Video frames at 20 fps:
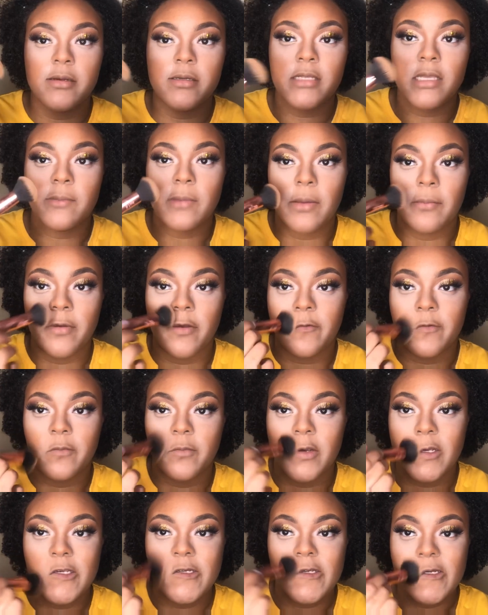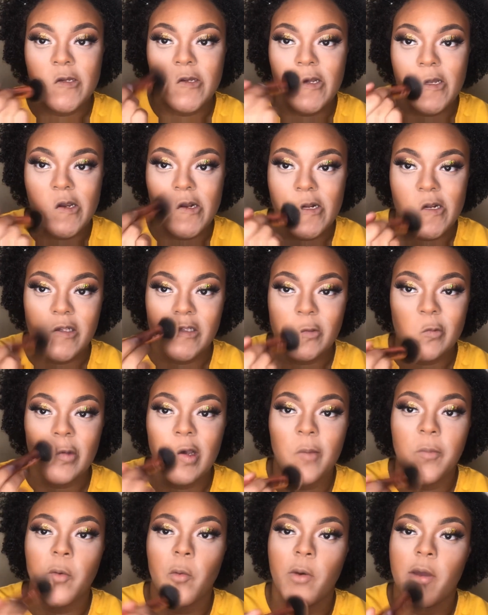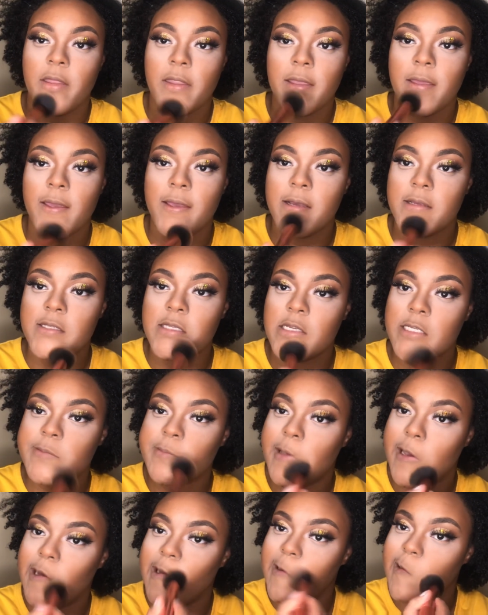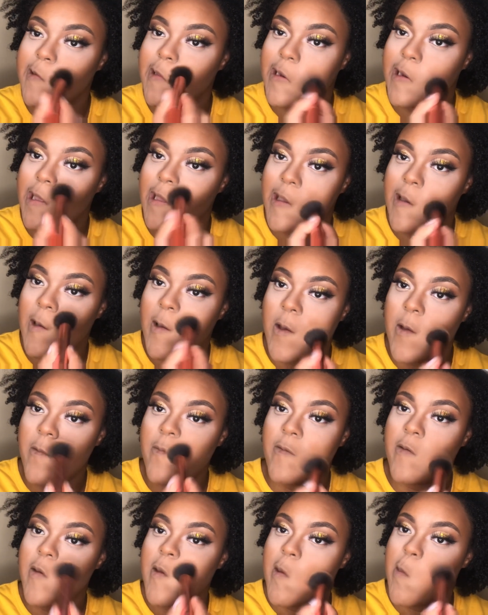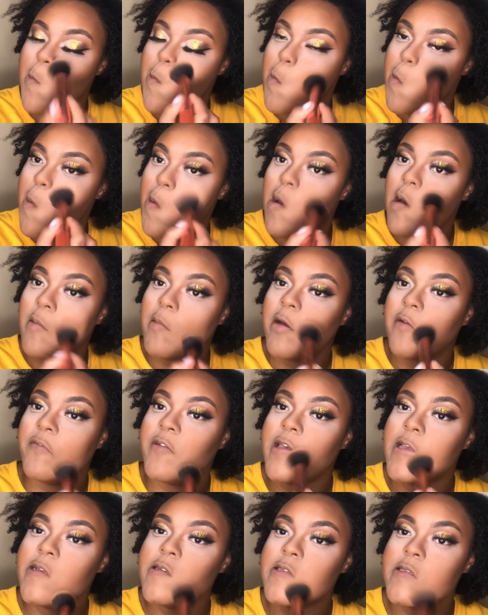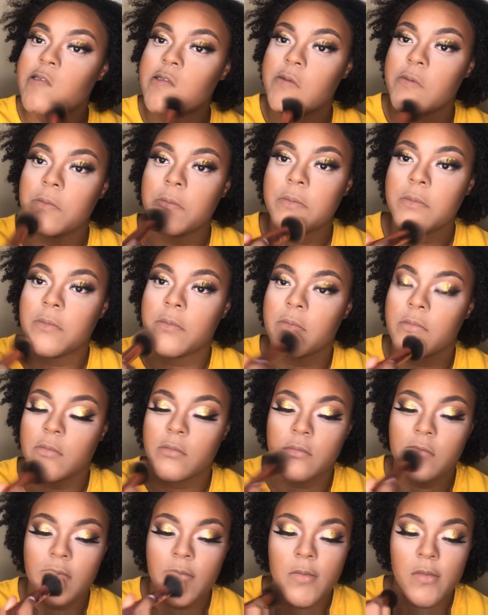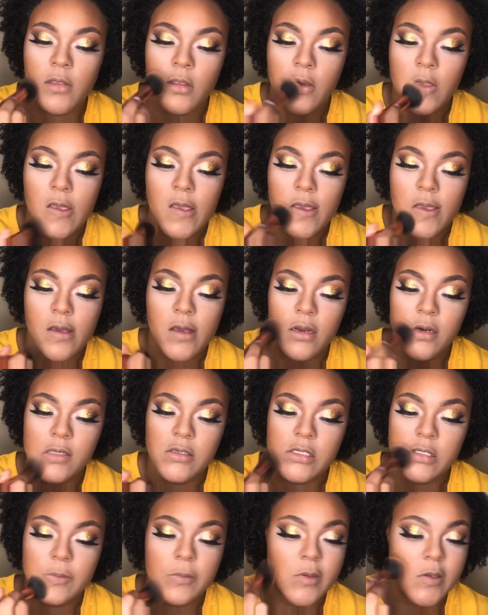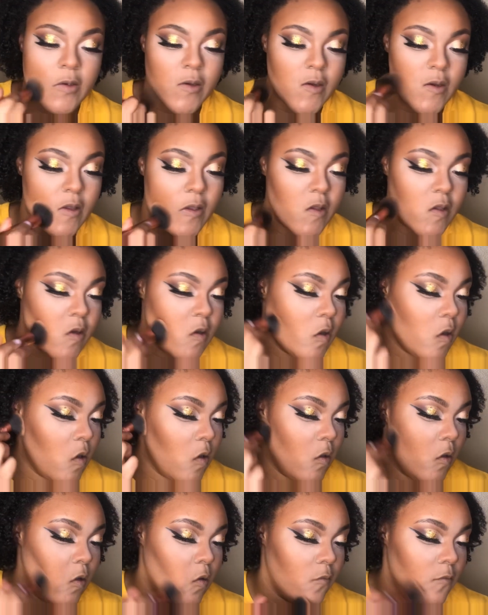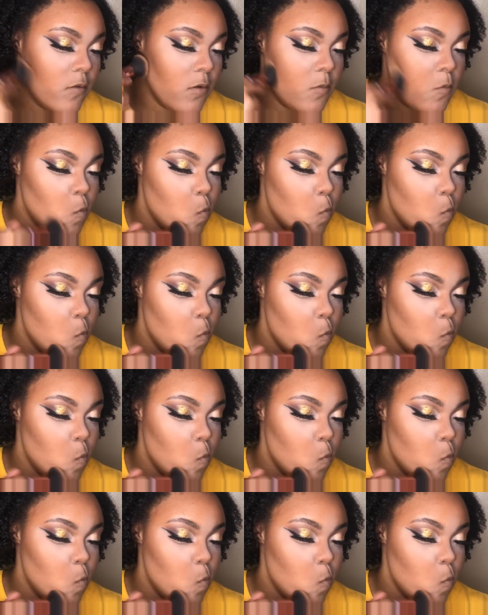take my buffing brush and kind of just wipe away the excess powder that I have on my face and kind of just blend it in all over.